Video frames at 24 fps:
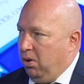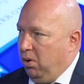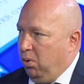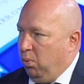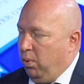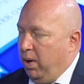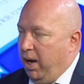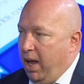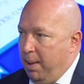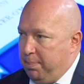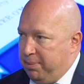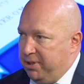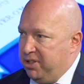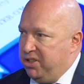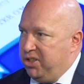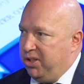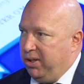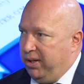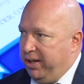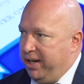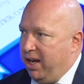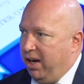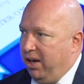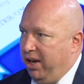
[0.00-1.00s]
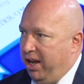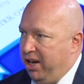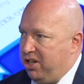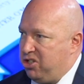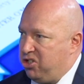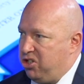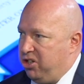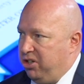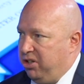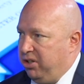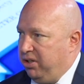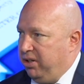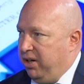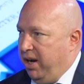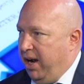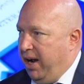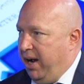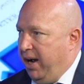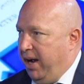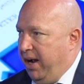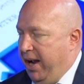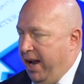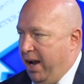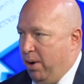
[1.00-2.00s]
Well, up until the election,
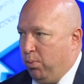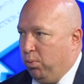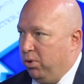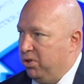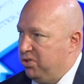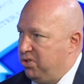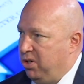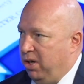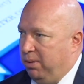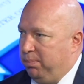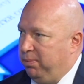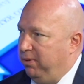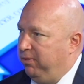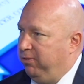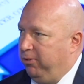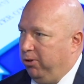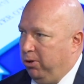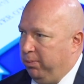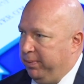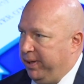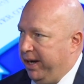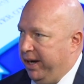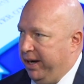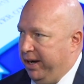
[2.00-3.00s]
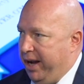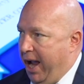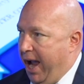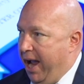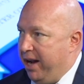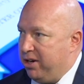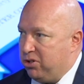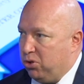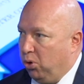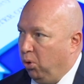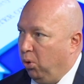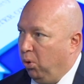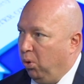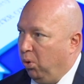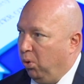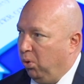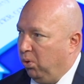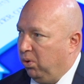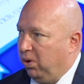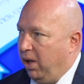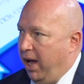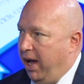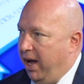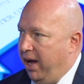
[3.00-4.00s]
it was not performing at
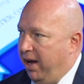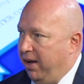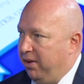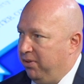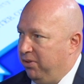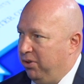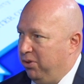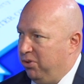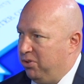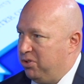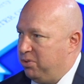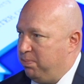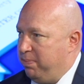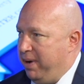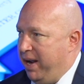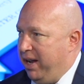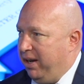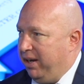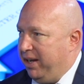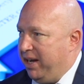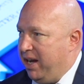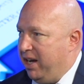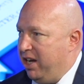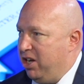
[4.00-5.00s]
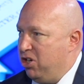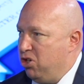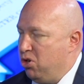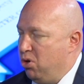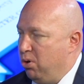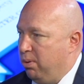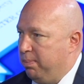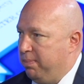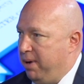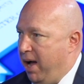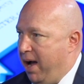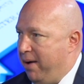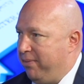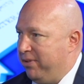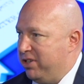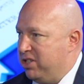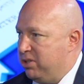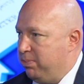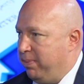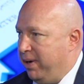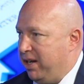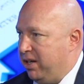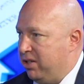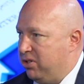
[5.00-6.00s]
all. There was barely any new
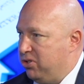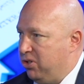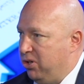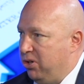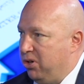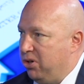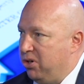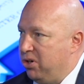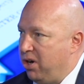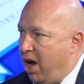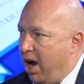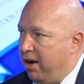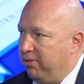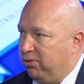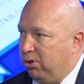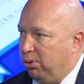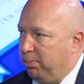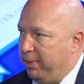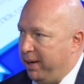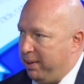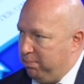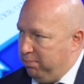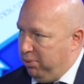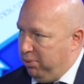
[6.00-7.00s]
apartments being turned over or being